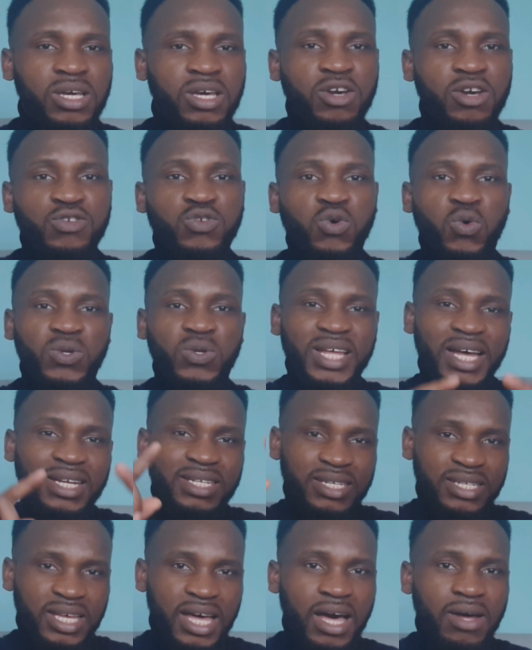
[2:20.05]
So that
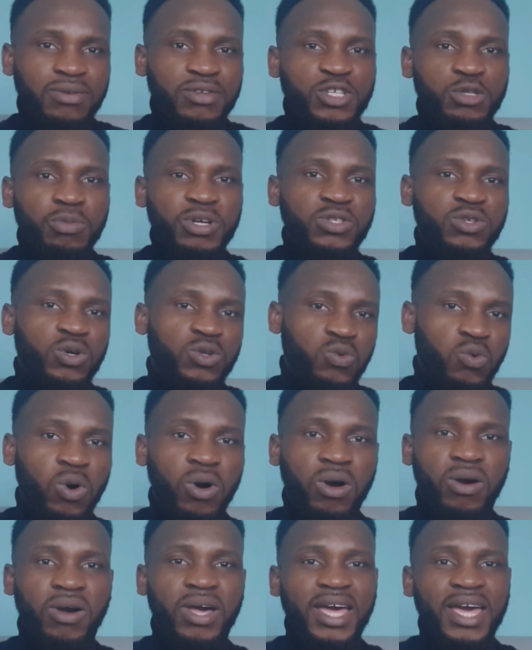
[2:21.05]
is how this method works.